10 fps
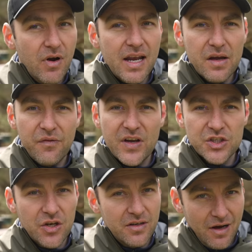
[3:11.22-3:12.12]
Really
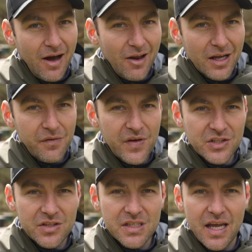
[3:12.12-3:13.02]
efficient, I like
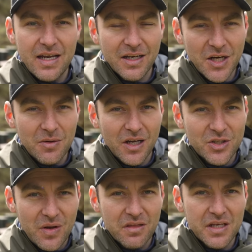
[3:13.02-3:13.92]
efficiency, I don't like
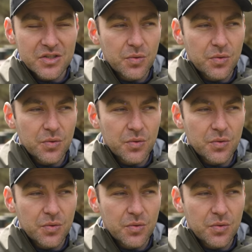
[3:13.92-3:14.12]
doing things